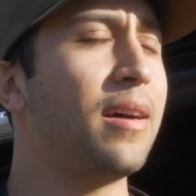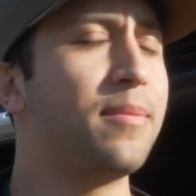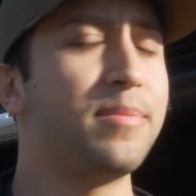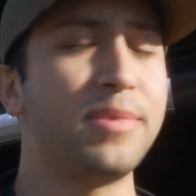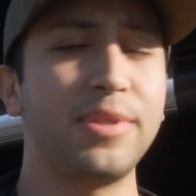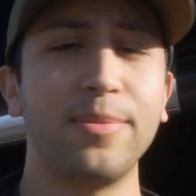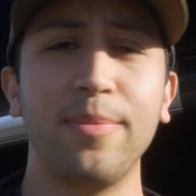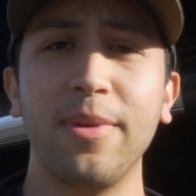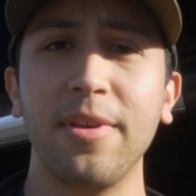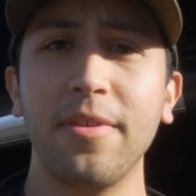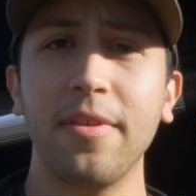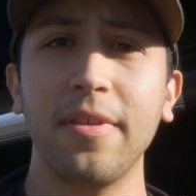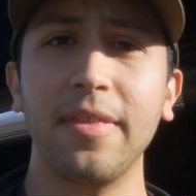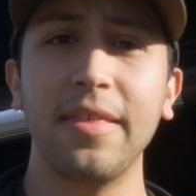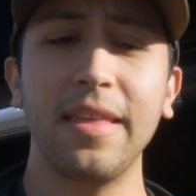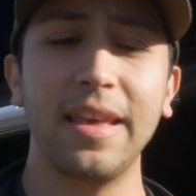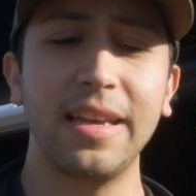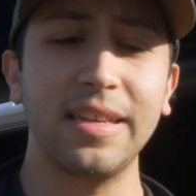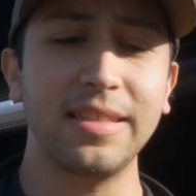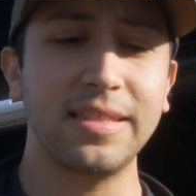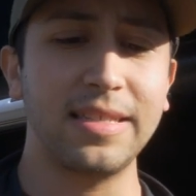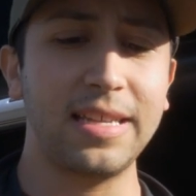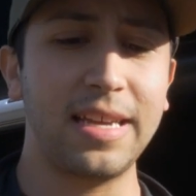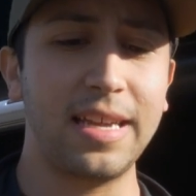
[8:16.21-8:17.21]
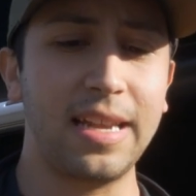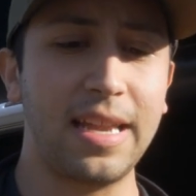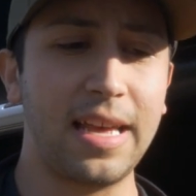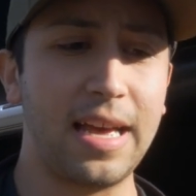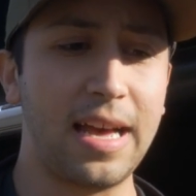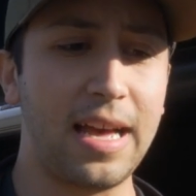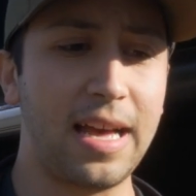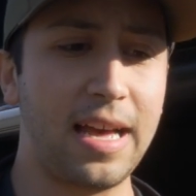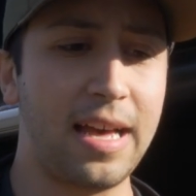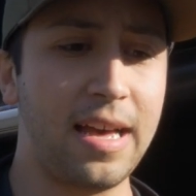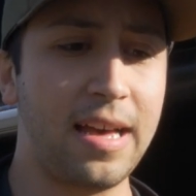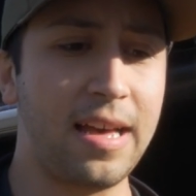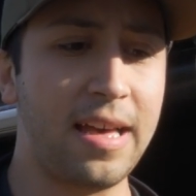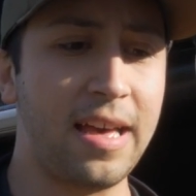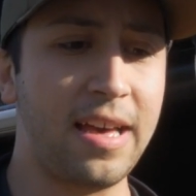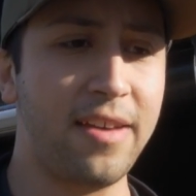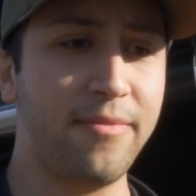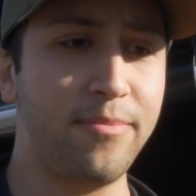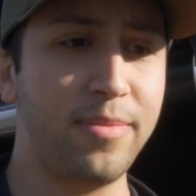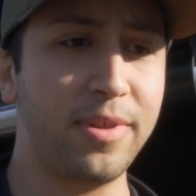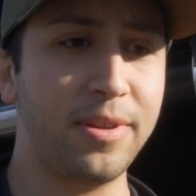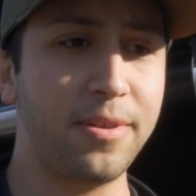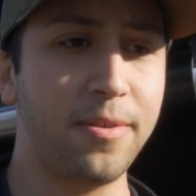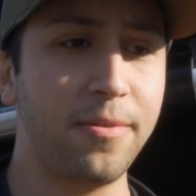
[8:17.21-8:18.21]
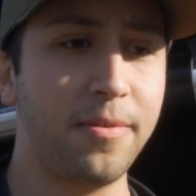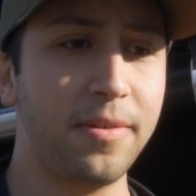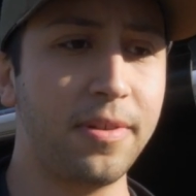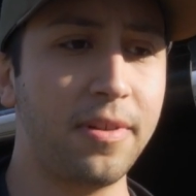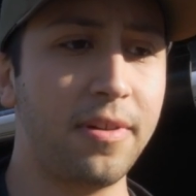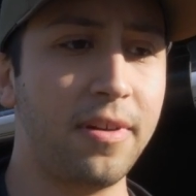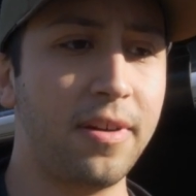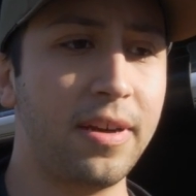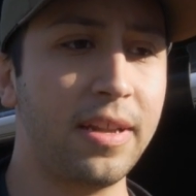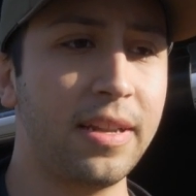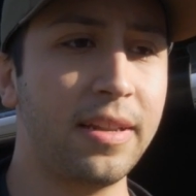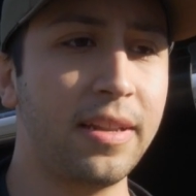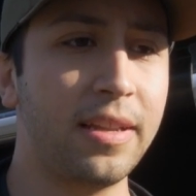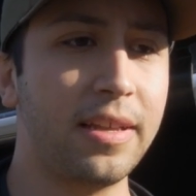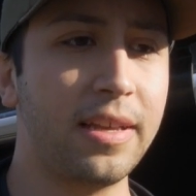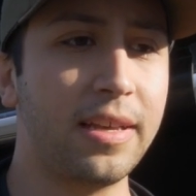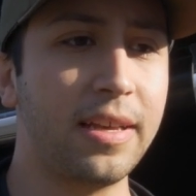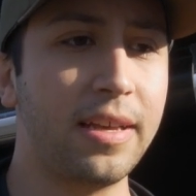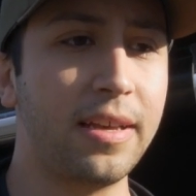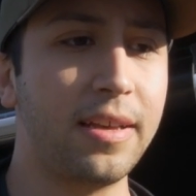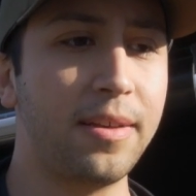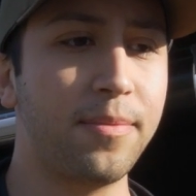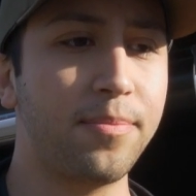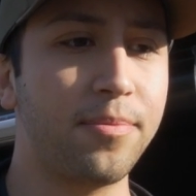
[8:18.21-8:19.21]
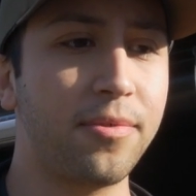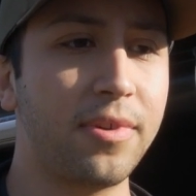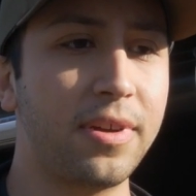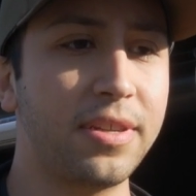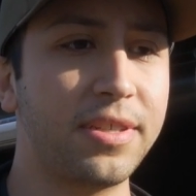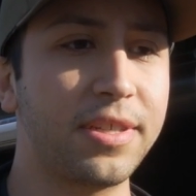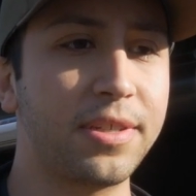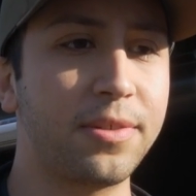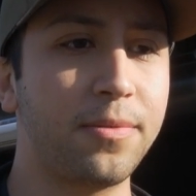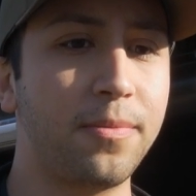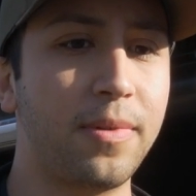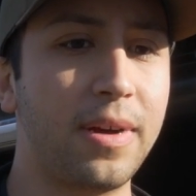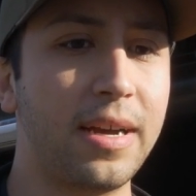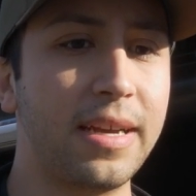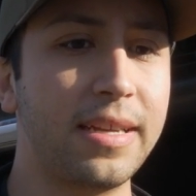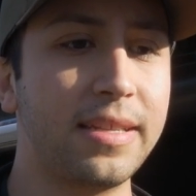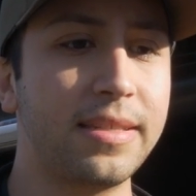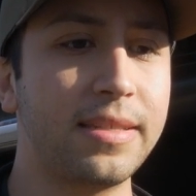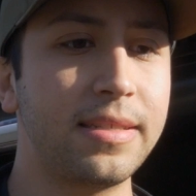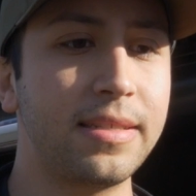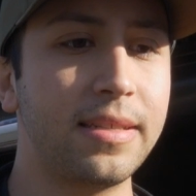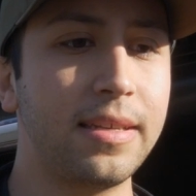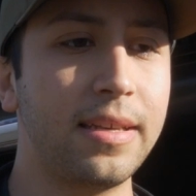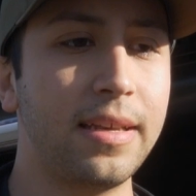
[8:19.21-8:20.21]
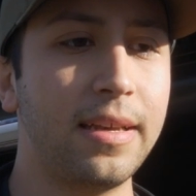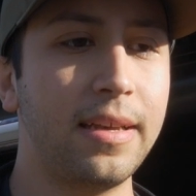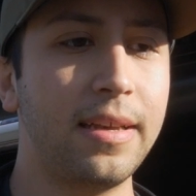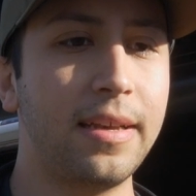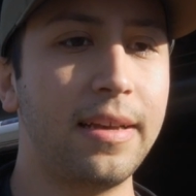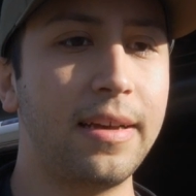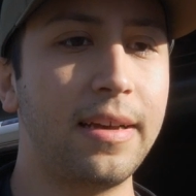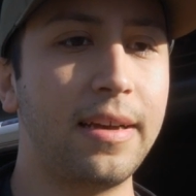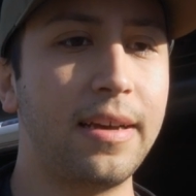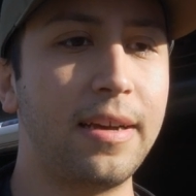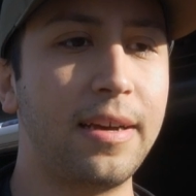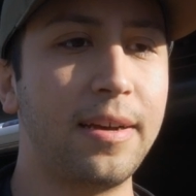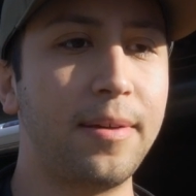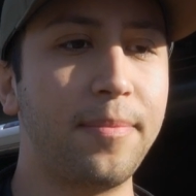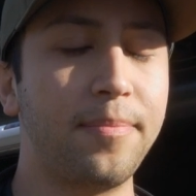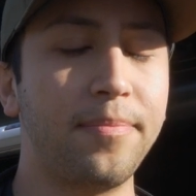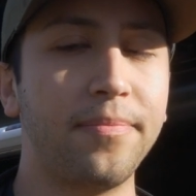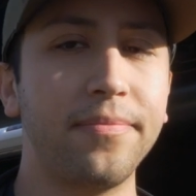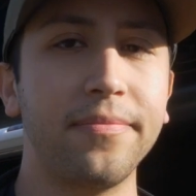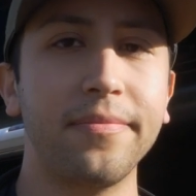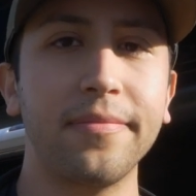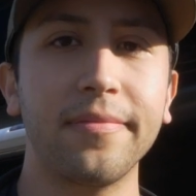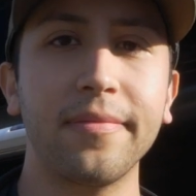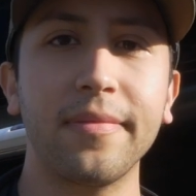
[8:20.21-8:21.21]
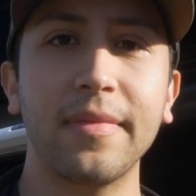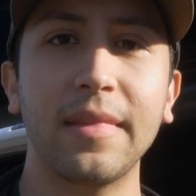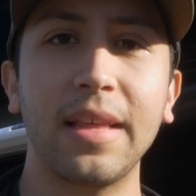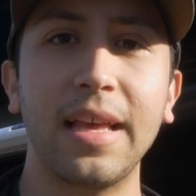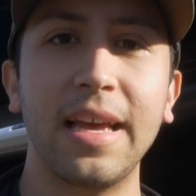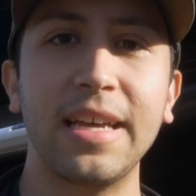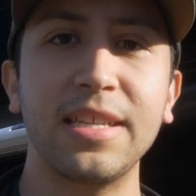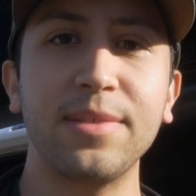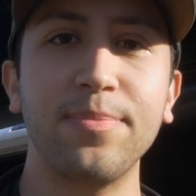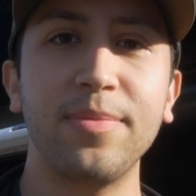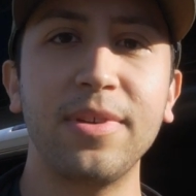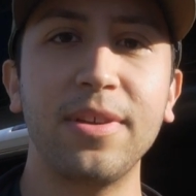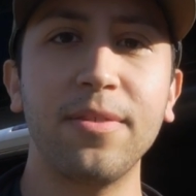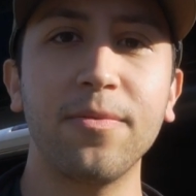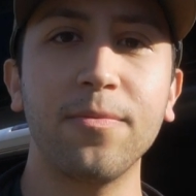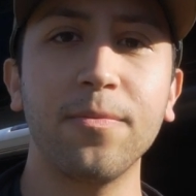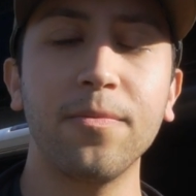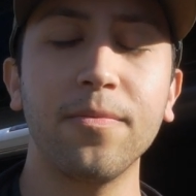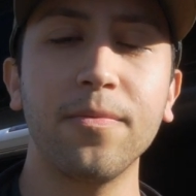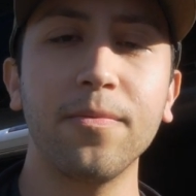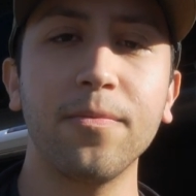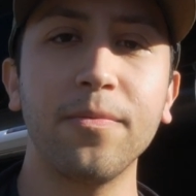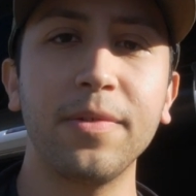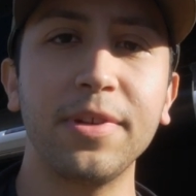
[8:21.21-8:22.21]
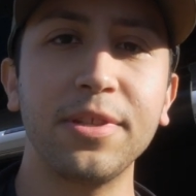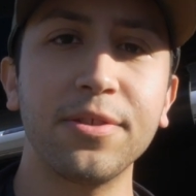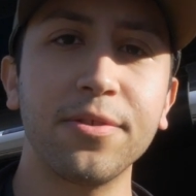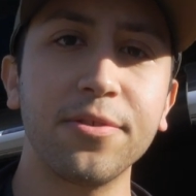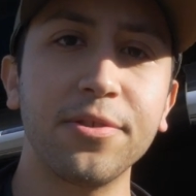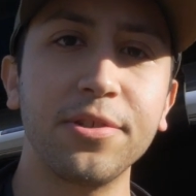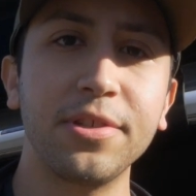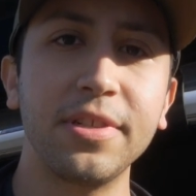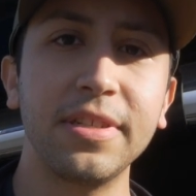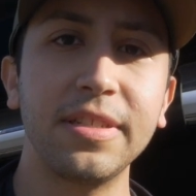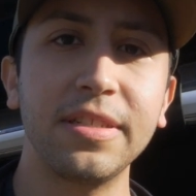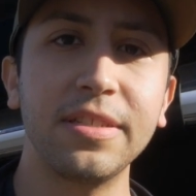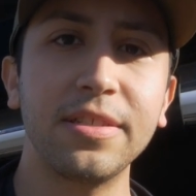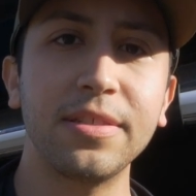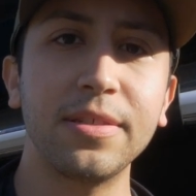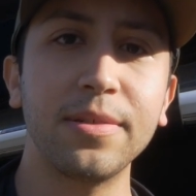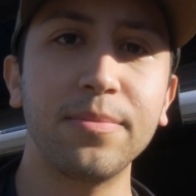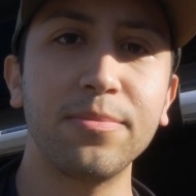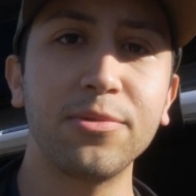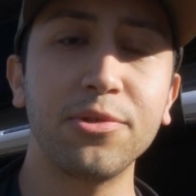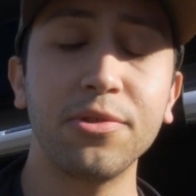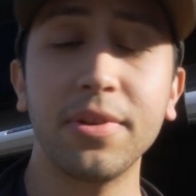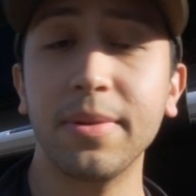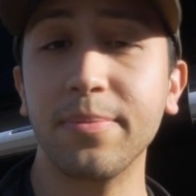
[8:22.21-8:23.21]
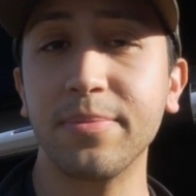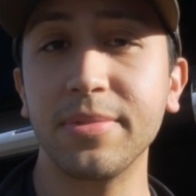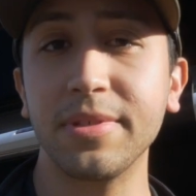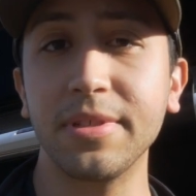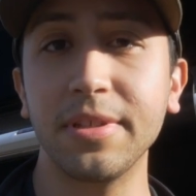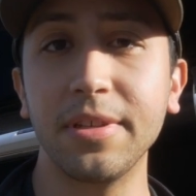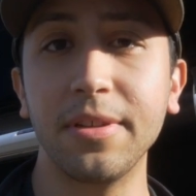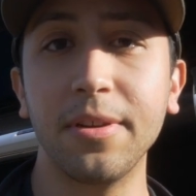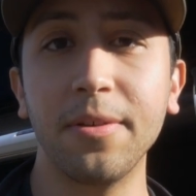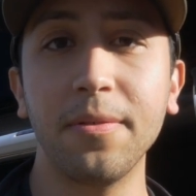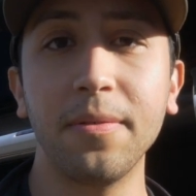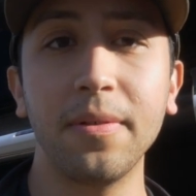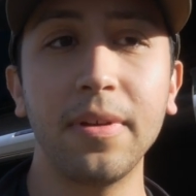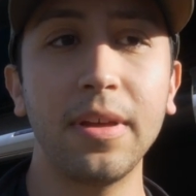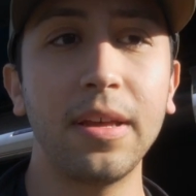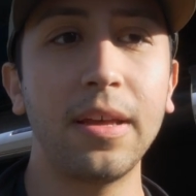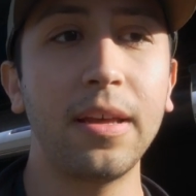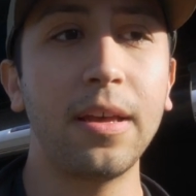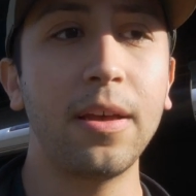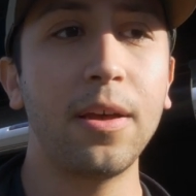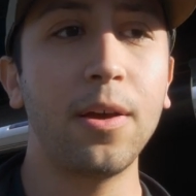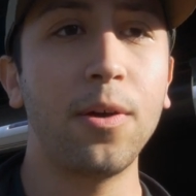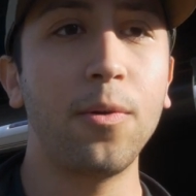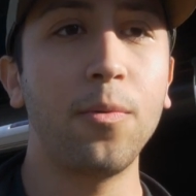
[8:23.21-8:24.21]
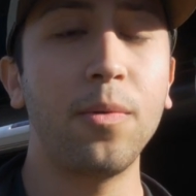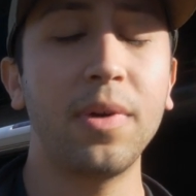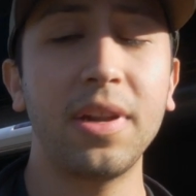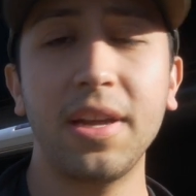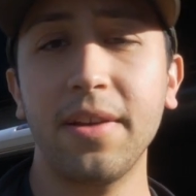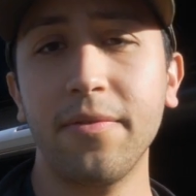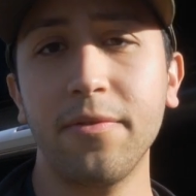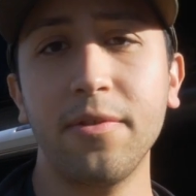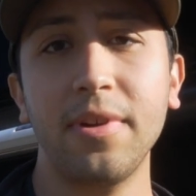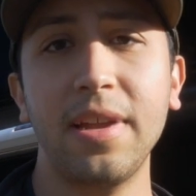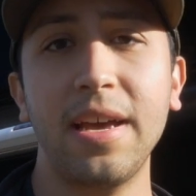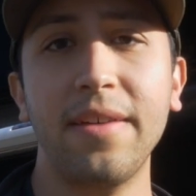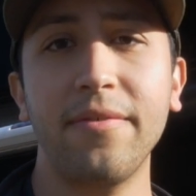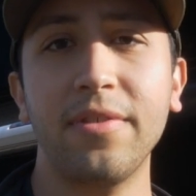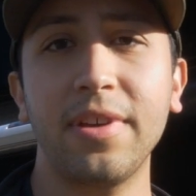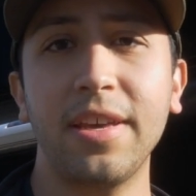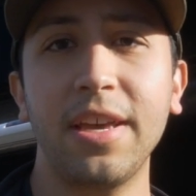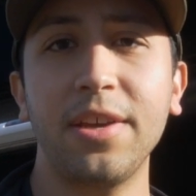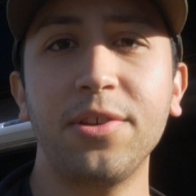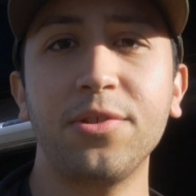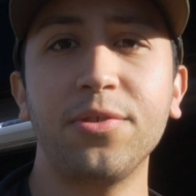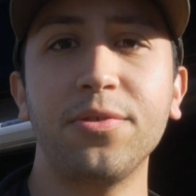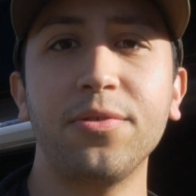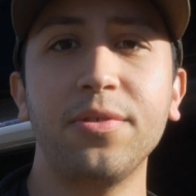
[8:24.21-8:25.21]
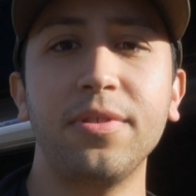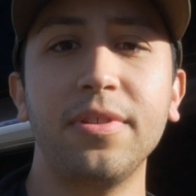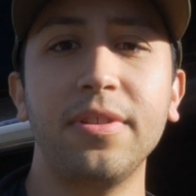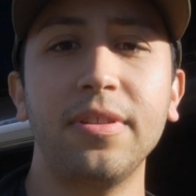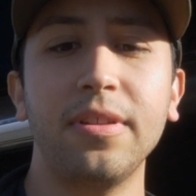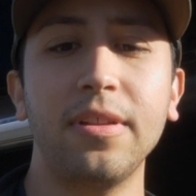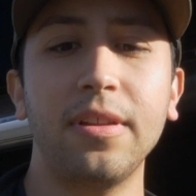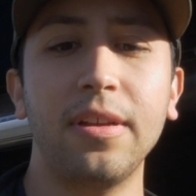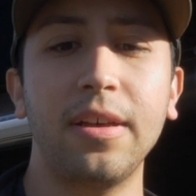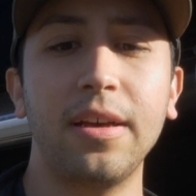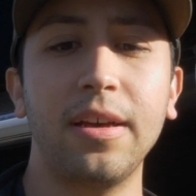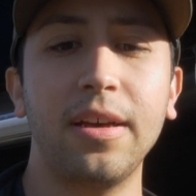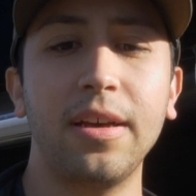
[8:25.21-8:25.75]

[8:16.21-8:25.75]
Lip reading: Some other things that have been going on project-wise has been researching some trips. Whatever navigation